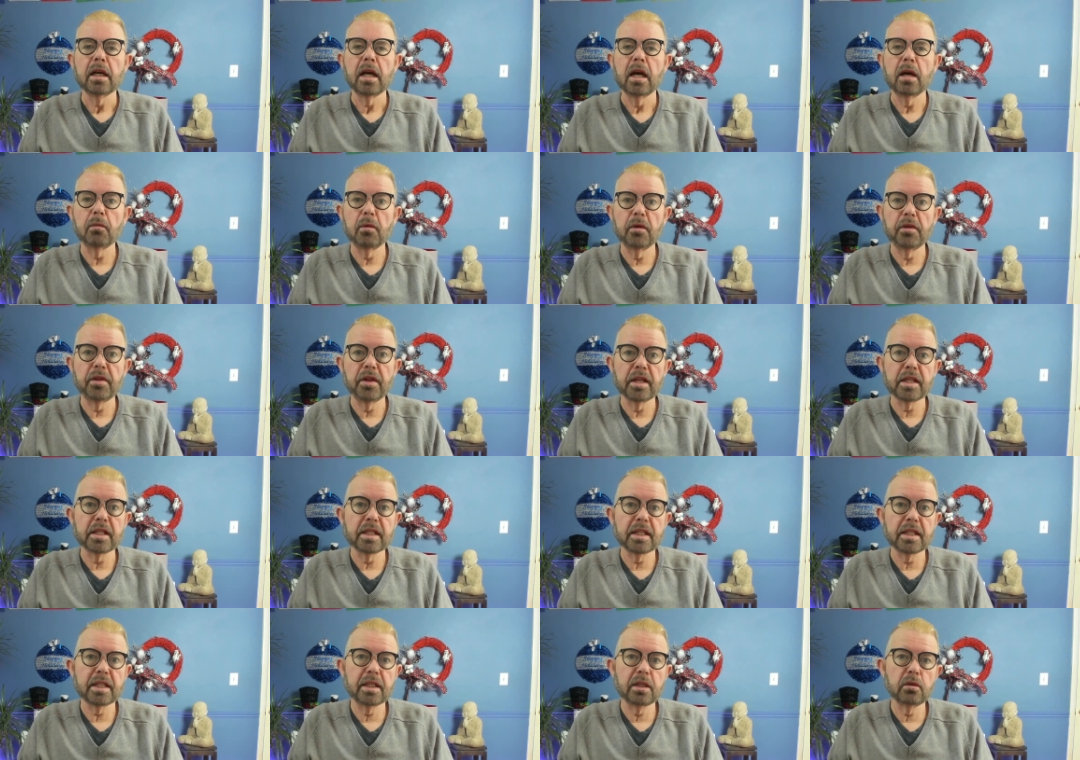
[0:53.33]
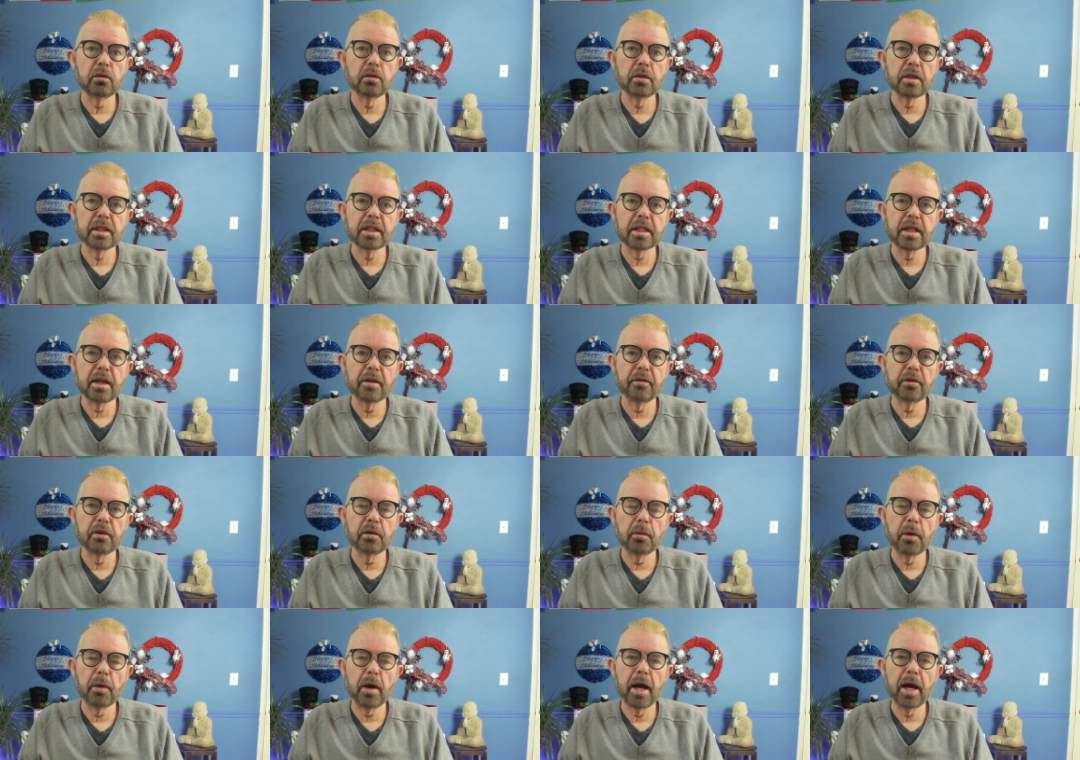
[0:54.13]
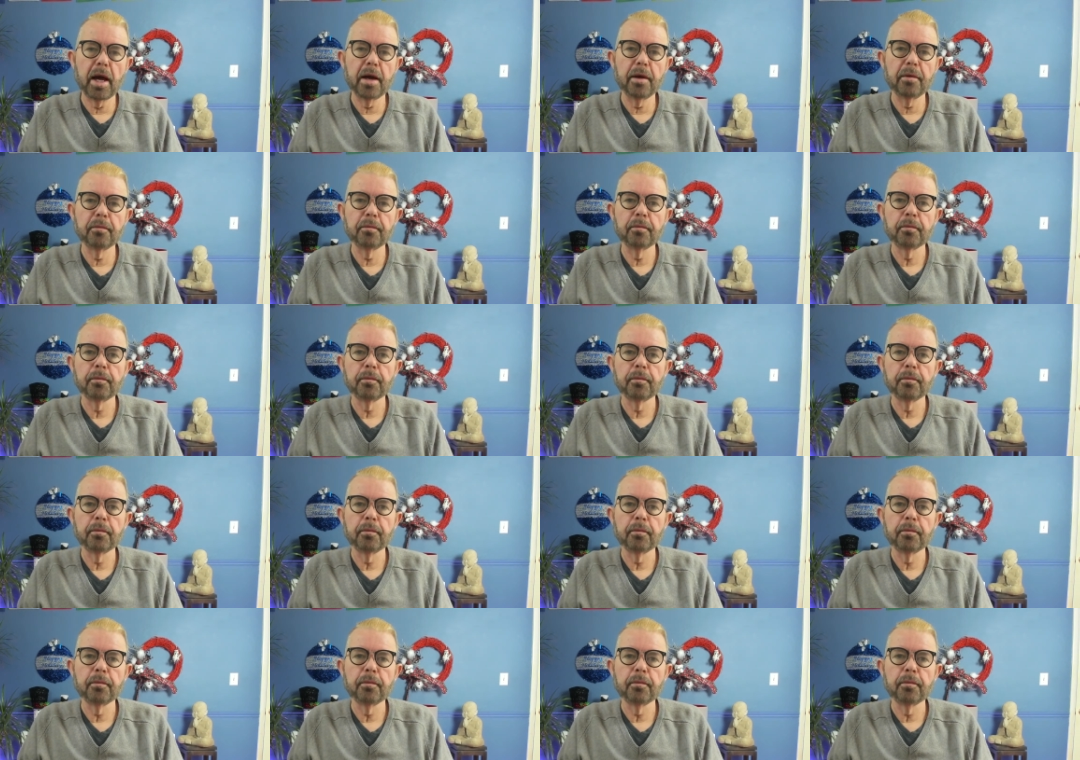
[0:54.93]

When there's stillness everywhere,